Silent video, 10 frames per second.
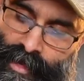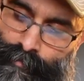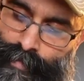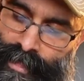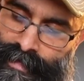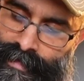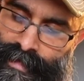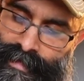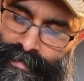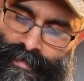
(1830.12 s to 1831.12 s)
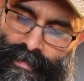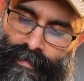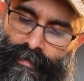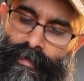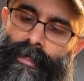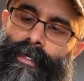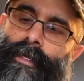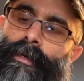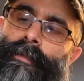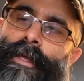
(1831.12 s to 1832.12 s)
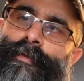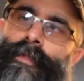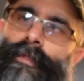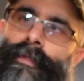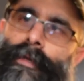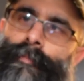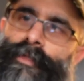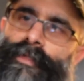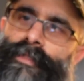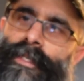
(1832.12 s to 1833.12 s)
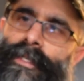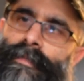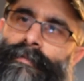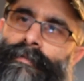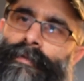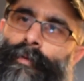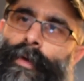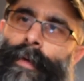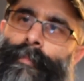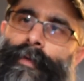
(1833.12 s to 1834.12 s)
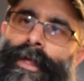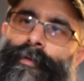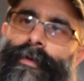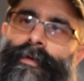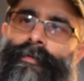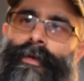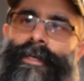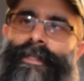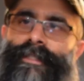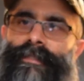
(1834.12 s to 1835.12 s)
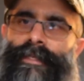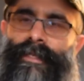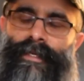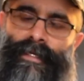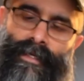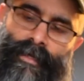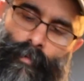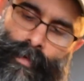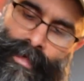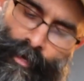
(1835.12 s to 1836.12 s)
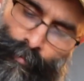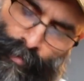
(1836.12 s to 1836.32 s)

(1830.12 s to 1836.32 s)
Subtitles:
But it allows the thumb to just kind of wrap around very nicely without